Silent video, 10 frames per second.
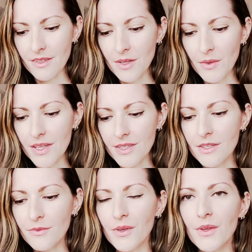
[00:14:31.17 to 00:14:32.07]
So this
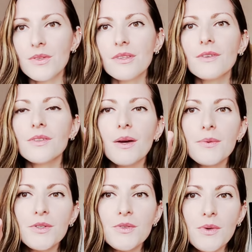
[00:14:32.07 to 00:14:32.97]
is for those of you that
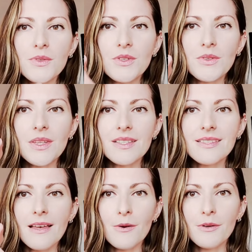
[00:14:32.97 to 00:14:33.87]
were drawn to the
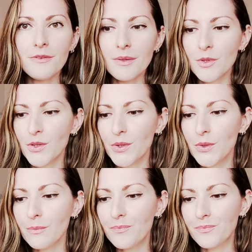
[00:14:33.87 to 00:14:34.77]
Seraphim
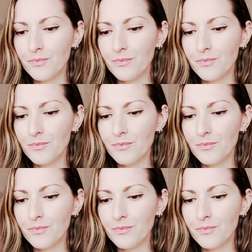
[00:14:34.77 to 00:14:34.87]
crew